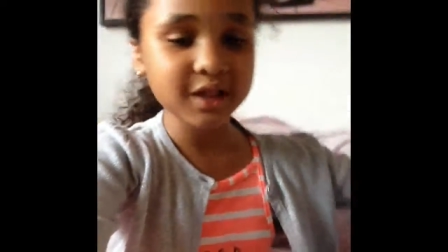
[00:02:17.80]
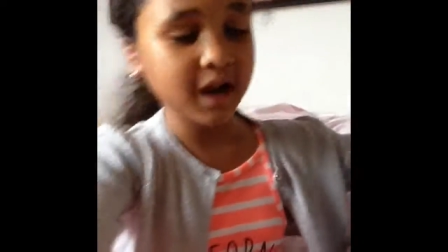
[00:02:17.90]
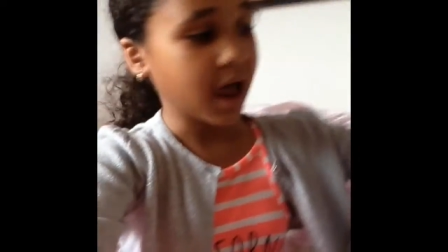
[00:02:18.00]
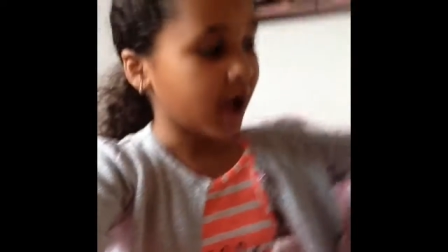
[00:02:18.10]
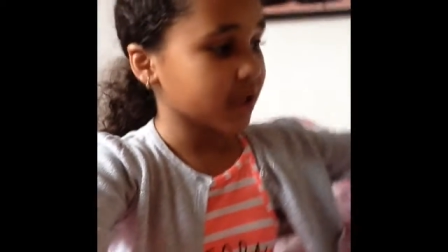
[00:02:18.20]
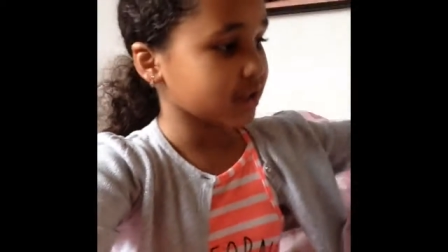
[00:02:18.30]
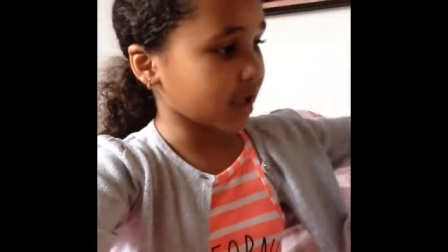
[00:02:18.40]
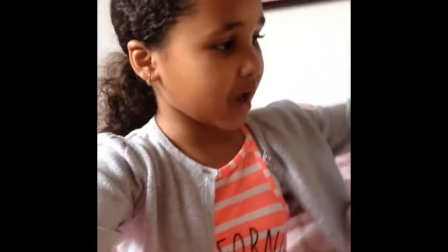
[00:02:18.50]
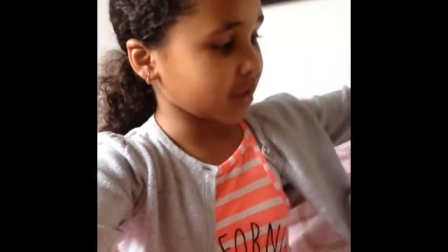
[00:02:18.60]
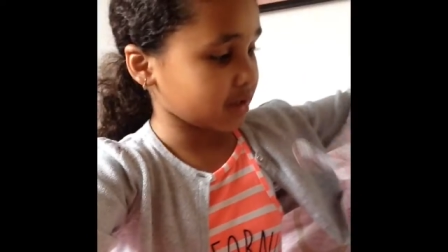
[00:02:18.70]
the last
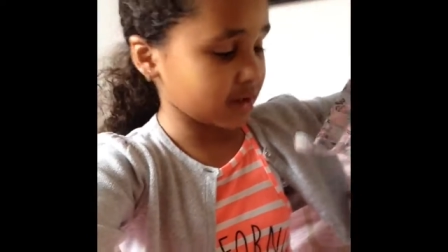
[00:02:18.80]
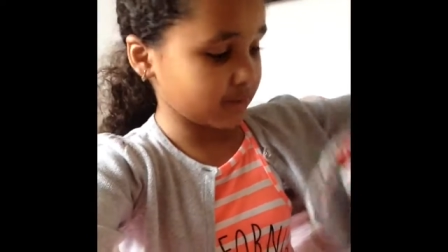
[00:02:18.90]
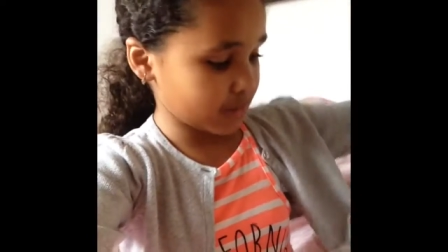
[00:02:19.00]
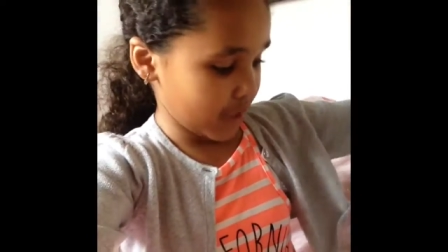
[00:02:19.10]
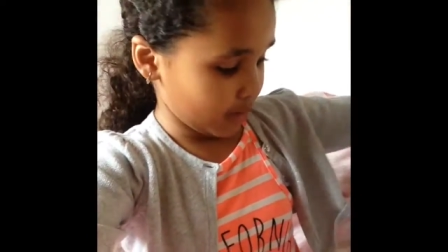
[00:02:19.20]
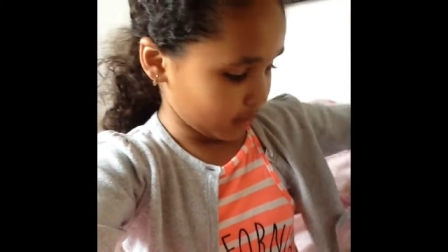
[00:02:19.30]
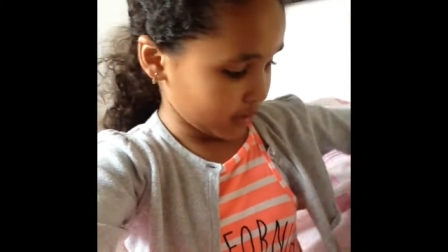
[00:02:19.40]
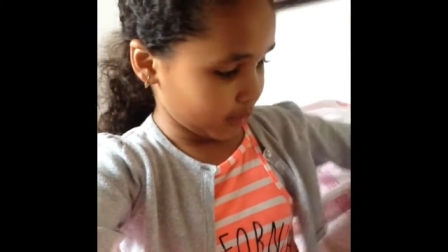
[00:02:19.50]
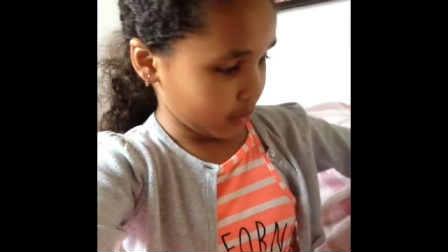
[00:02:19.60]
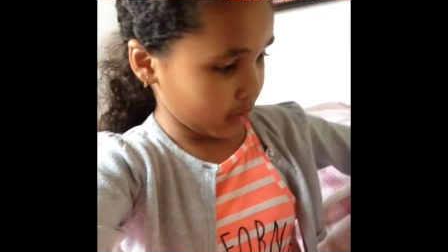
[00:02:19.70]
item that
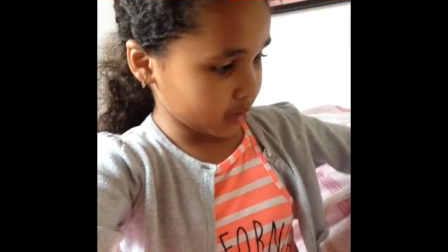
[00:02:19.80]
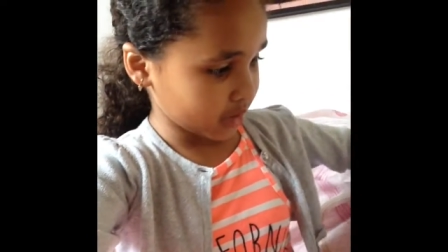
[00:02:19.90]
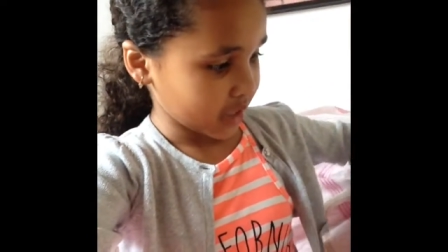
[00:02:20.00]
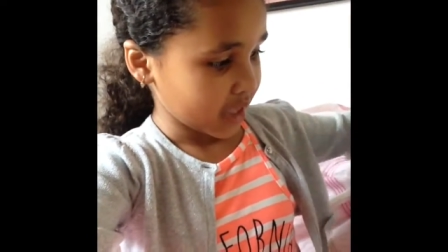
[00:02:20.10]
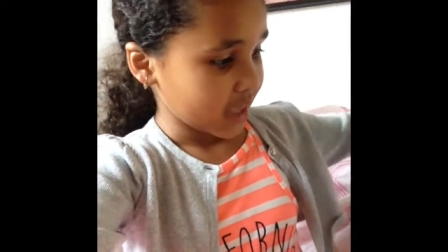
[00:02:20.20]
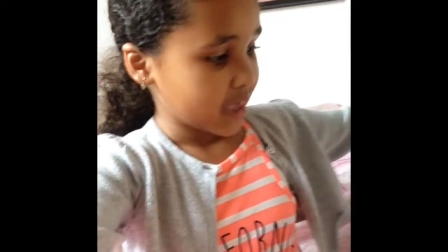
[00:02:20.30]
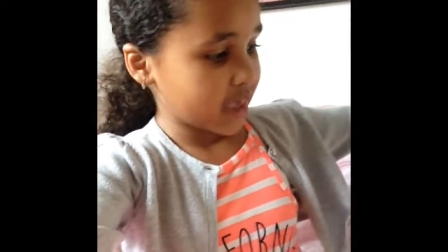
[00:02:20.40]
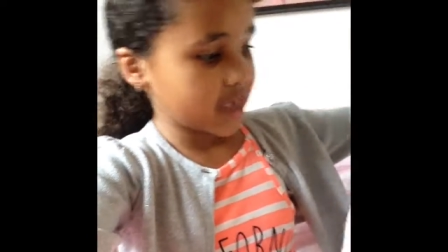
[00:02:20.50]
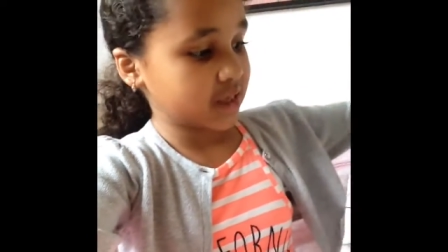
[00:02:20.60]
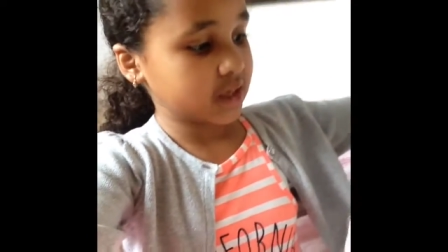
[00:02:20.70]
we bought
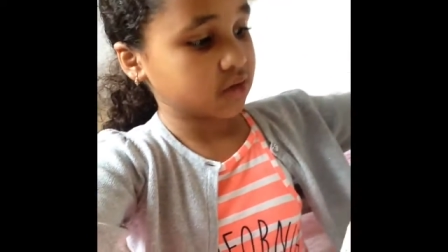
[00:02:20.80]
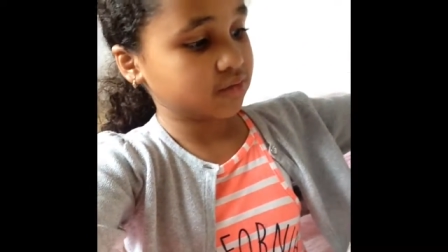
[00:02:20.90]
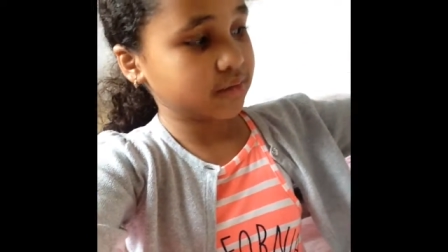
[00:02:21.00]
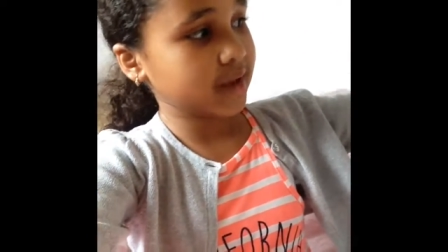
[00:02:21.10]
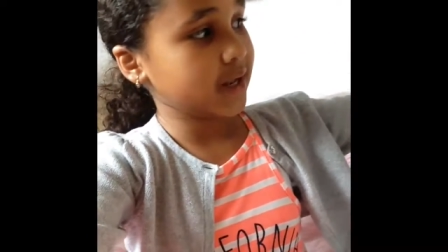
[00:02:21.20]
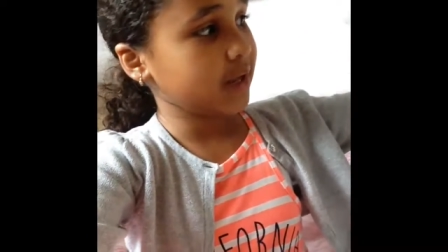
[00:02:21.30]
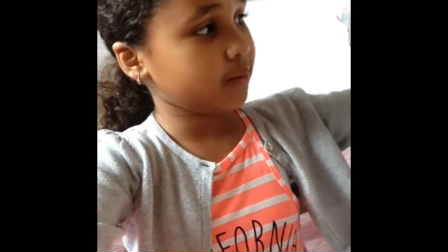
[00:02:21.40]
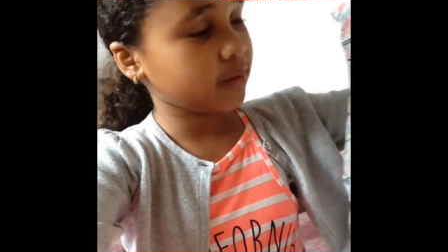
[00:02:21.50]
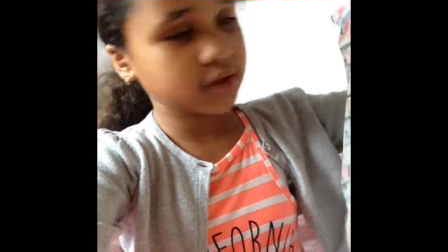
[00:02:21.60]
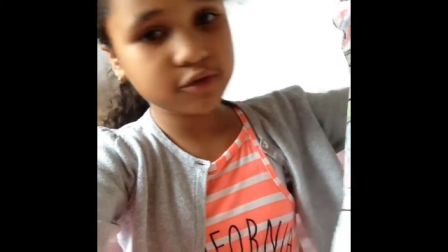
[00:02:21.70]
is this really
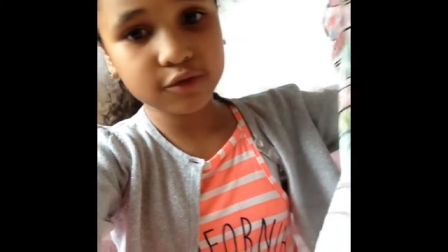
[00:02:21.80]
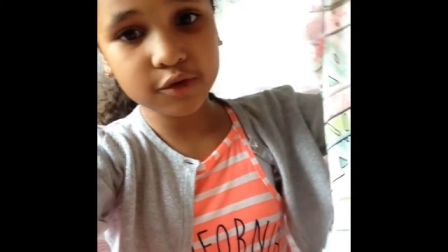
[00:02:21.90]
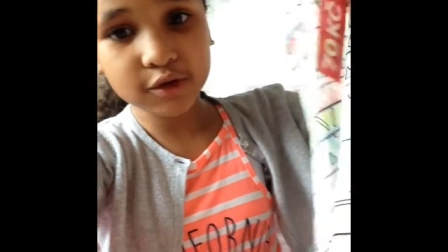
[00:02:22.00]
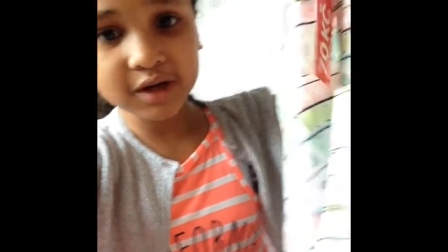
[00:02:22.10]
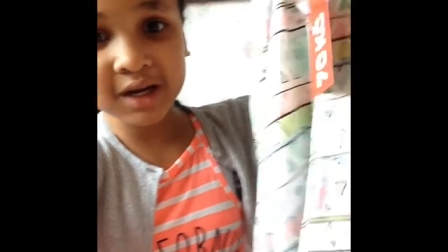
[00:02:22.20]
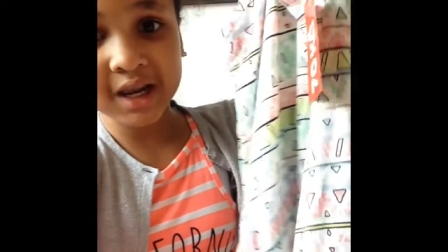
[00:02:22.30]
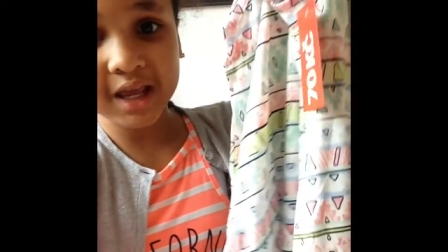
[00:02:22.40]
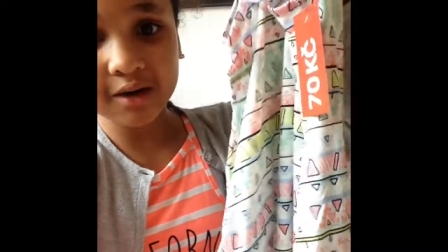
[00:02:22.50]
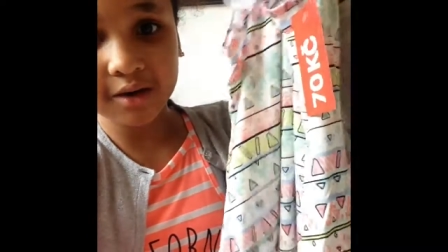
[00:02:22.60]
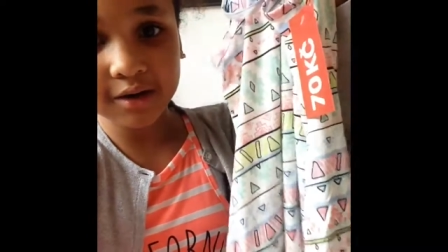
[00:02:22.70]
beautiful
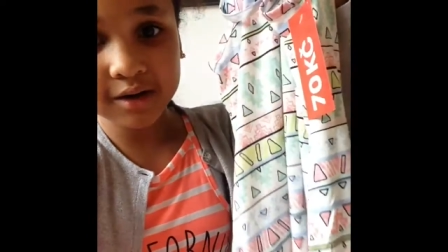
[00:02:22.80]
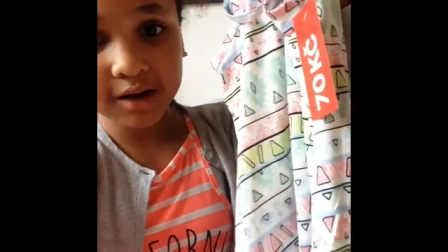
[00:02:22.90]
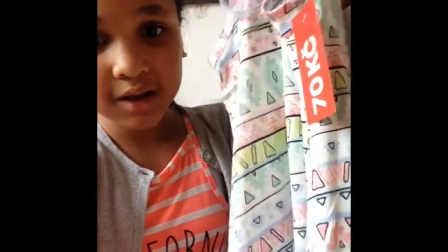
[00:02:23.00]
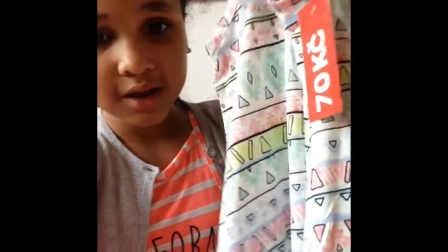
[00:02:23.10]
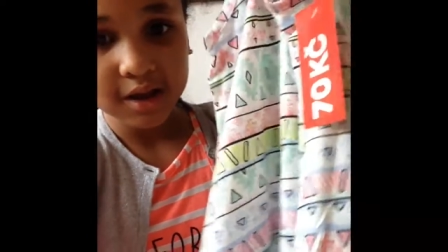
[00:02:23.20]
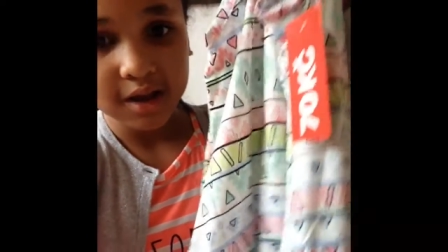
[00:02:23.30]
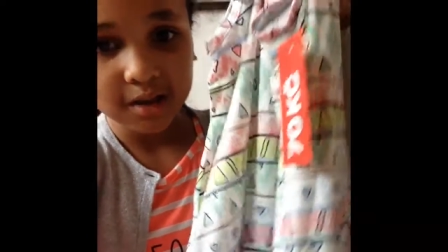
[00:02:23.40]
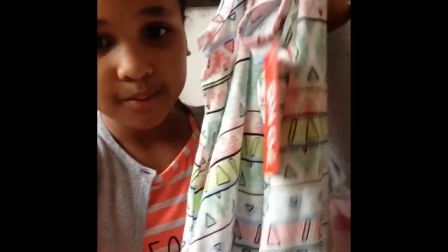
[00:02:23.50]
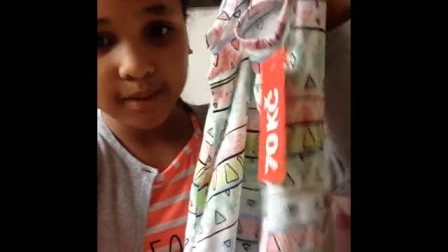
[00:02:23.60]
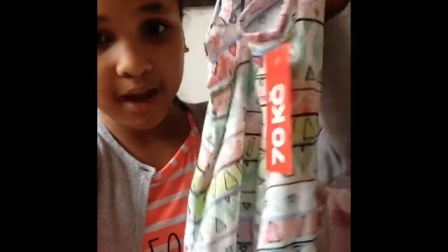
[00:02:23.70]
neon
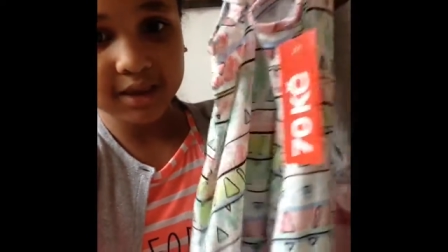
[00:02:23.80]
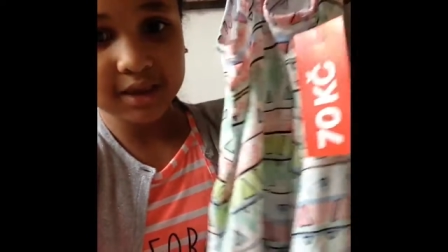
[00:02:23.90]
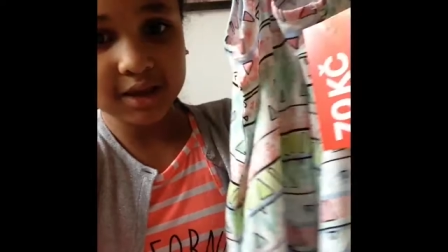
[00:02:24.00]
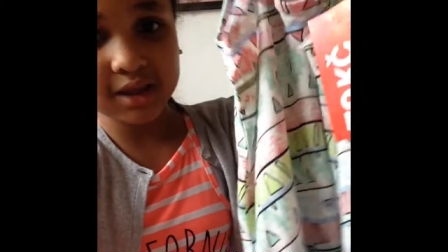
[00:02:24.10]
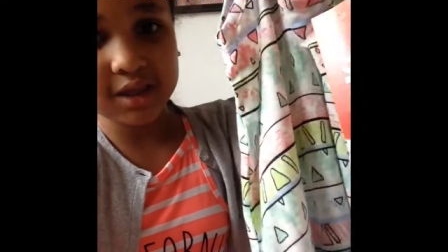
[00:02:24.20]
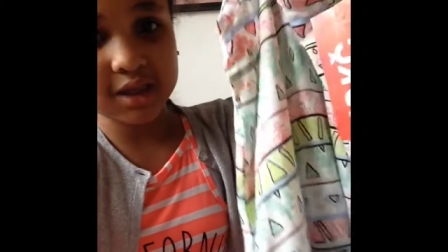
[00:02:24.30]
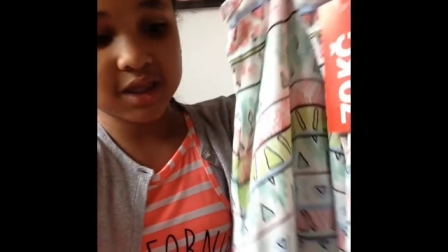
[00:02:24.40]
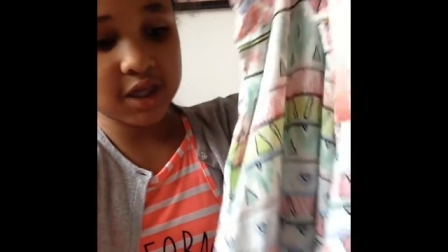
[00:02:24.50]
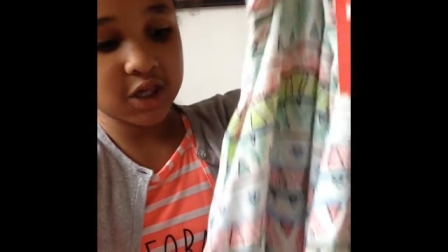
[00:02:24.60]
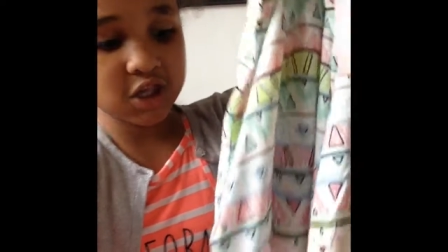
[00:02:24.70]
patterned
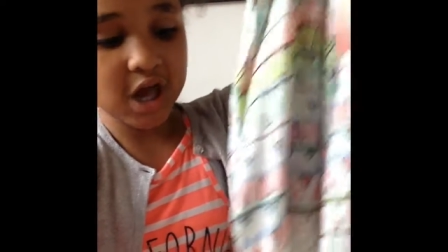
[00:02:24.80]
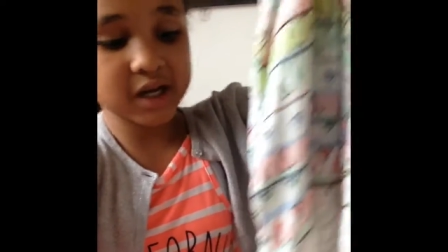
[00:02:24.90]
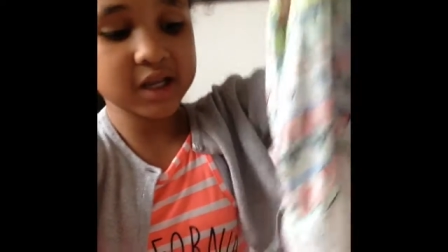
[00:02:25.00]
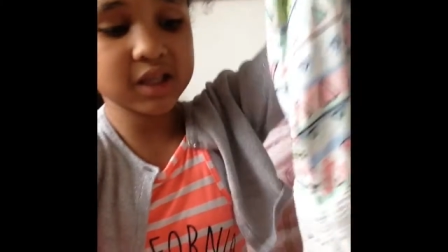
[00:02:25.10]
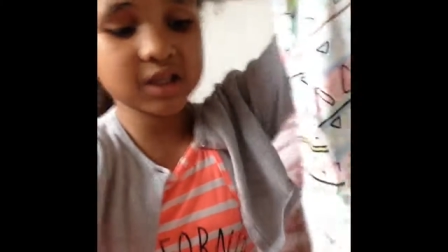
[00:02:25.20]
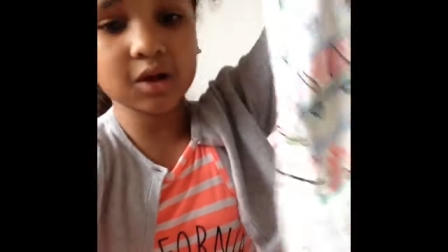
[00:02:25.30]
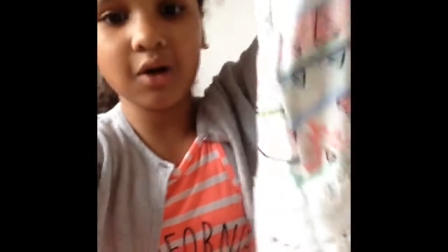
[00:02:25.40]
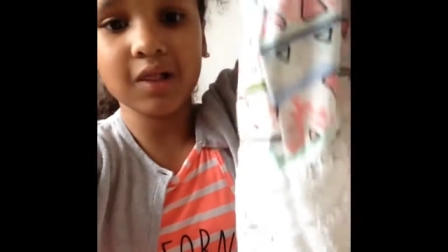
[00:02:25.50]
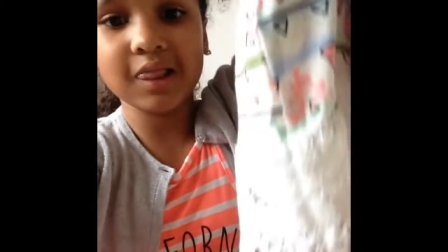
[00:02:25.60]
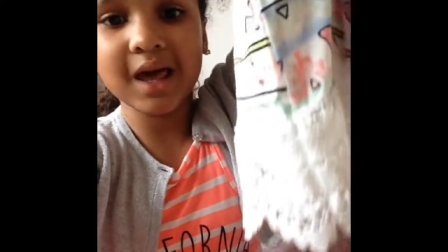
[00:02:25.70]
t-shirt, and it's
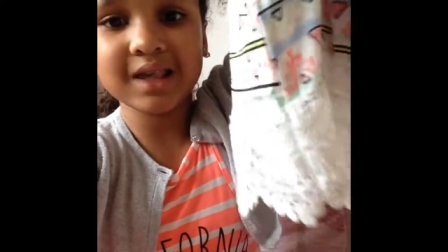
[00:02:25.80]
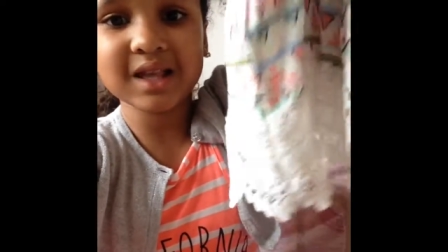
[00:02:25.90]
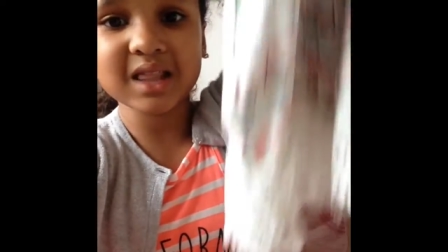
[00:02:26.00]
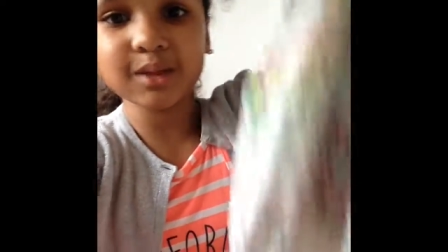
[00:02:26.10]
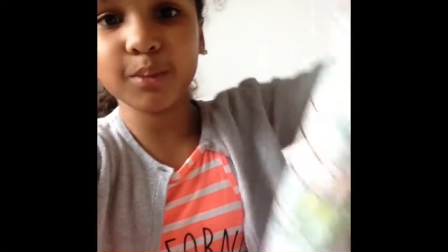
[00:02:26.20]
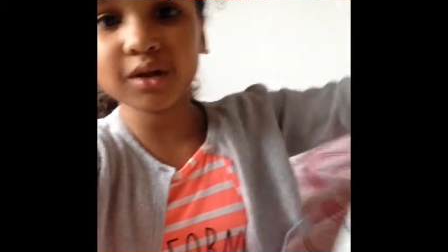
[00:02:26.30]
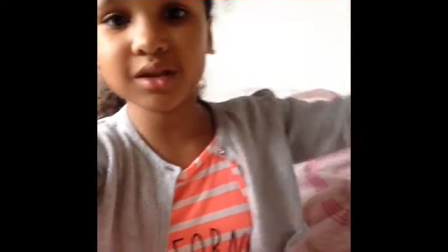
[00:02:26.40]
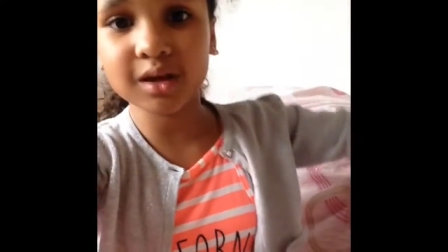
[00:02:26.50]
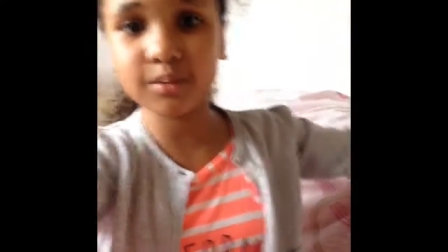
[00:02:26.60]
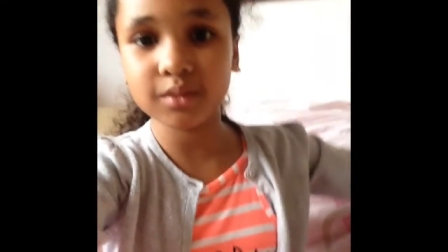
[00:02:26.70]
got lace at the
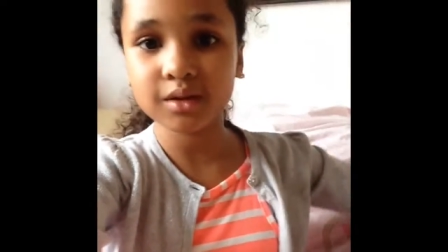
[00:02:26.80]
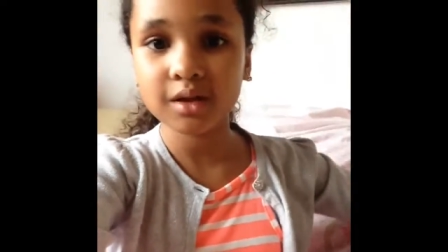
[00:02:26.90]
bottom.